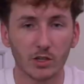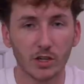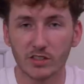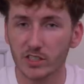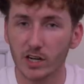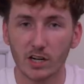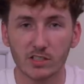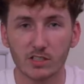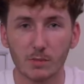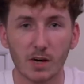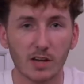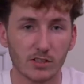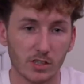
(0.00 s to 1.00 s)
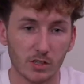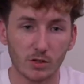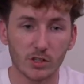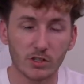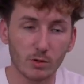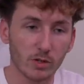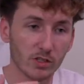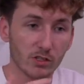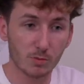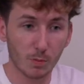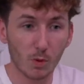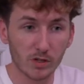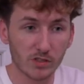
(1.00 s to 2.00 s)
you get to customize it. You could do it
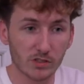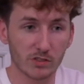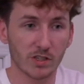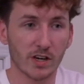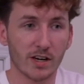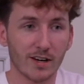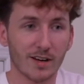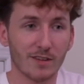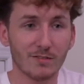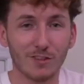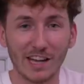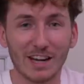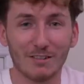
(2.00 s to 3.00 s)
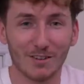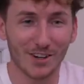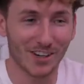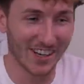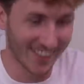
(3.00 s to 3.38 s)
sports flavored.